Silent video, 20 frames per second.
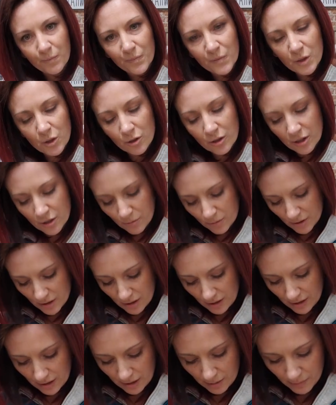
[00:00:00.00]
So this was a
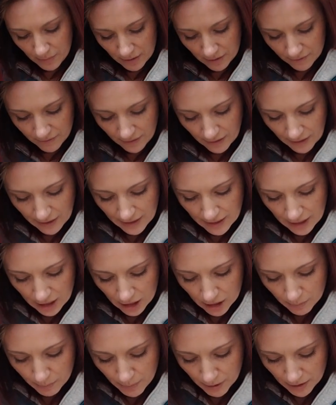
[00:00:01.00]
little bit of a
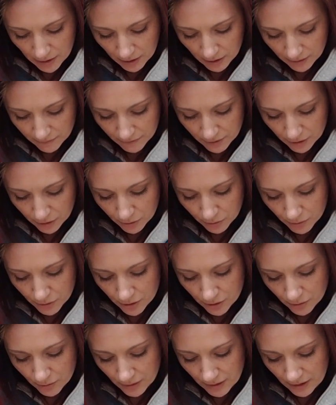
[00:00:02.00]
thicker puddle of glue,
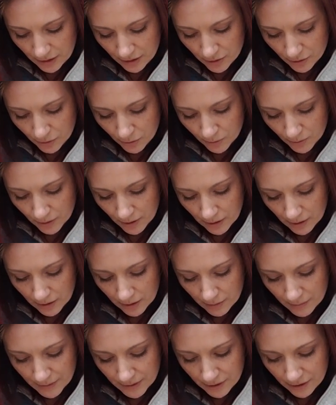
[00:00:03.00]
so I need to hold it a
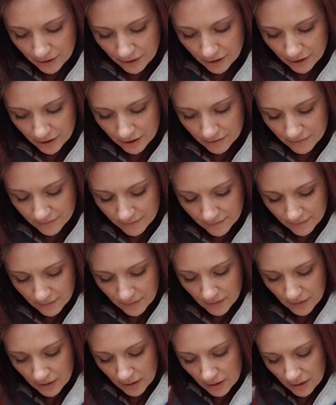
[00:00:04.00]
little bit longer.
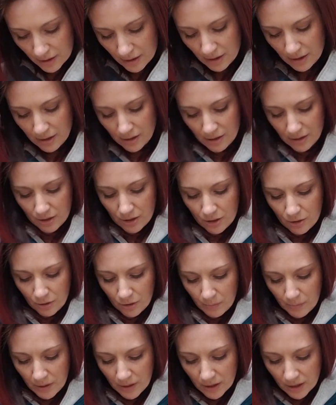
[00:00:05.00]
So,
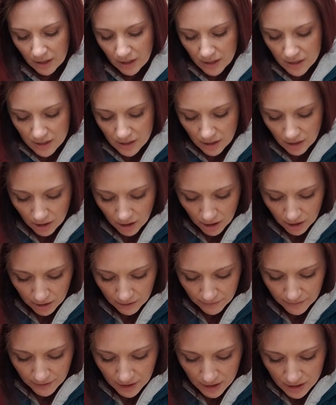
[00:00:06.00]
and because all
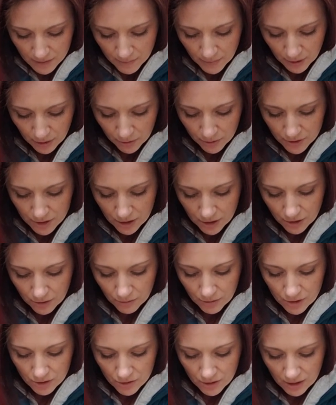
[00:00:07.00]
of these bows are
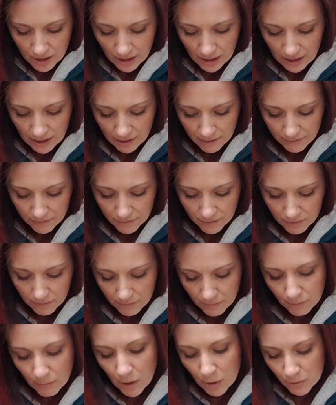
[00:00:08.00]
going to have,
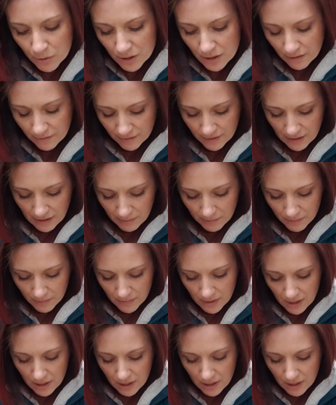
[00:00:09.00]
most of them,